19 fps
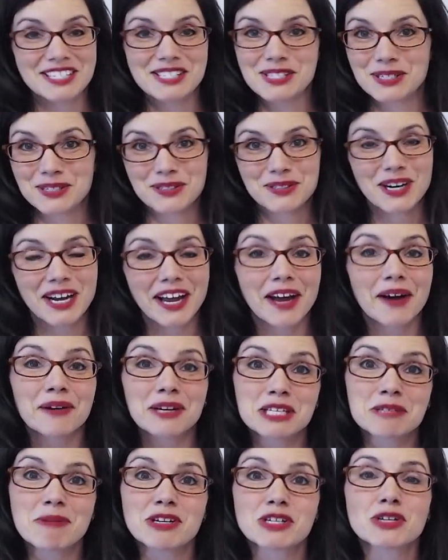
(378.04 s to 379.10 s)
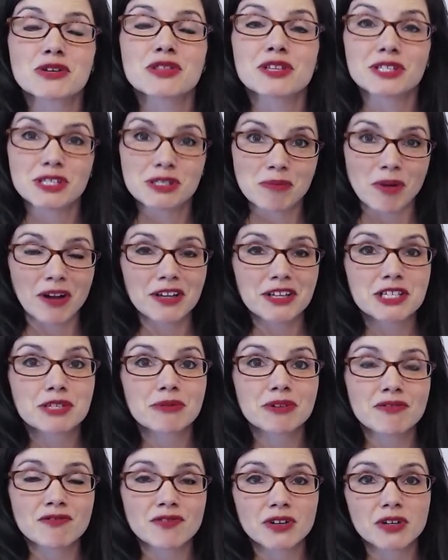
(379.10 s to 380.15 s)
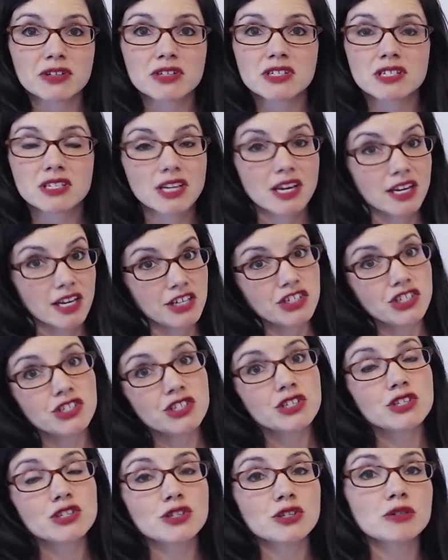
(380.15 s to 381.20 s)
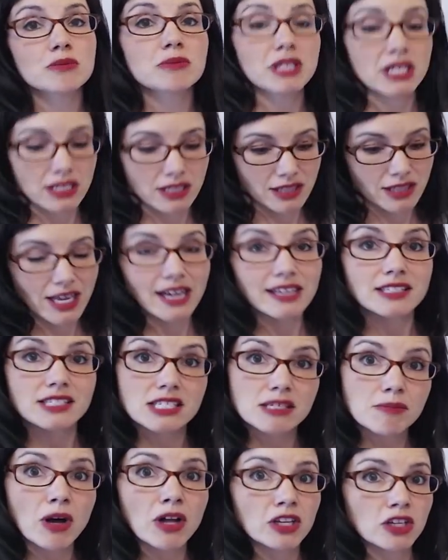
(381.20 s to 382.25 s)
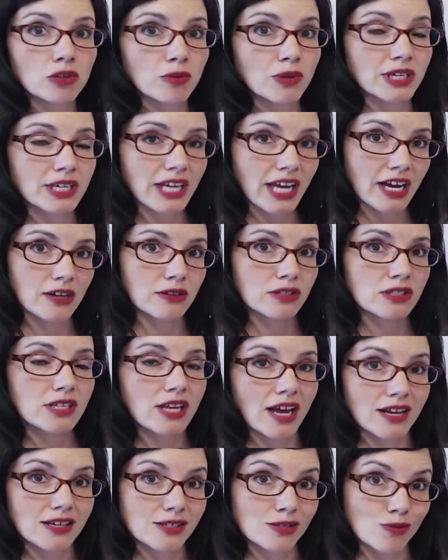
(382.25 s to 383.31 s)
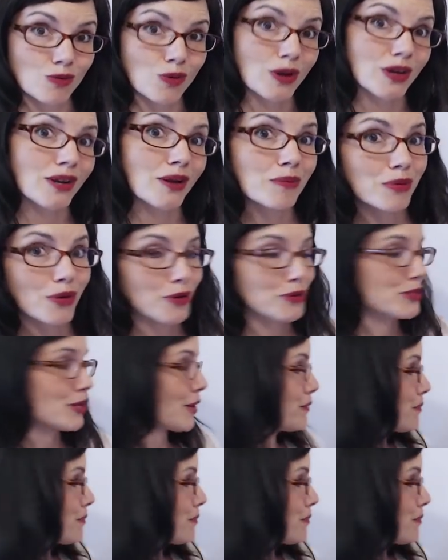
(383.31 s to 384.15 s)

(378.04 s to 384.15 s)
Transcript: so I always measure the smallest one first, and I just assume that that smaller one counts as 1 proton.